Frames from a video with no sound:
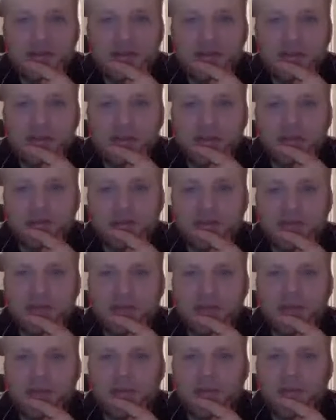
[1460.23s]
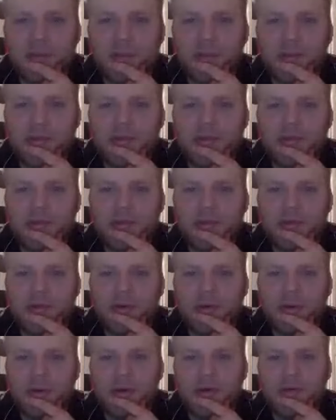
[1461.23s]
"Do you take this woman to be
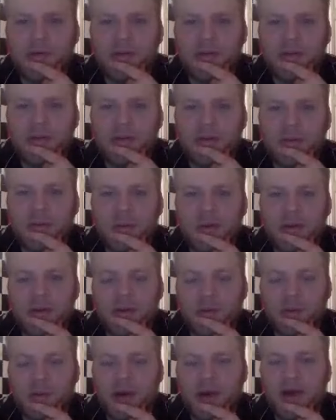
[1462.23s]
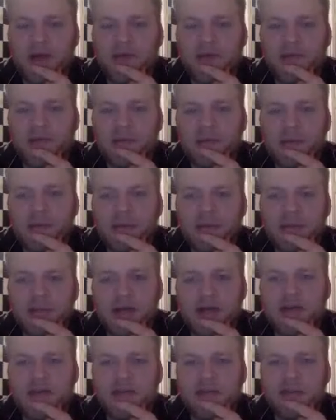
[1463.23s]
your lawfully wedded wife, to
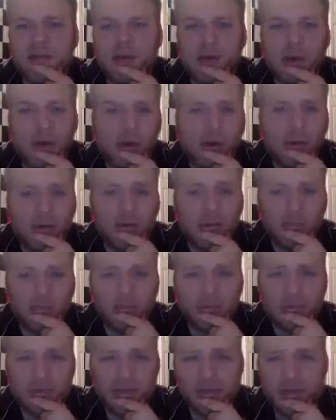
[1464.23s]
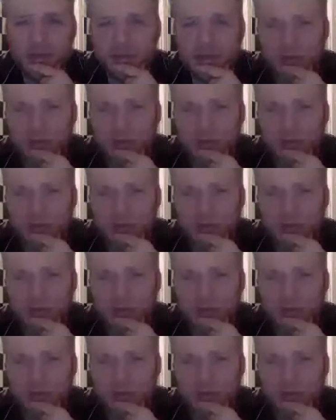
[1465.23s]
have and to hold through sickness